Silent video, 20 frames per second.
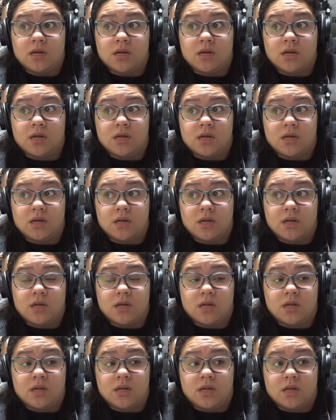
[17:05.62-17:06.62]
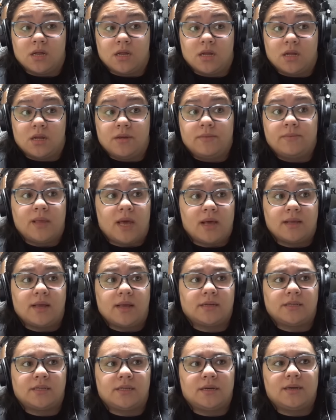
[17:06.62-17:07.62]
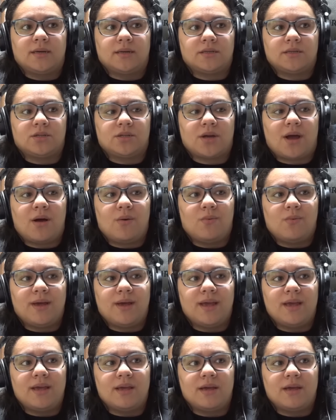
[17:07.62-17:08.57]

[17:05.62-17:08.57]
Let's get out of here. Yeah, yes, yes, shall we?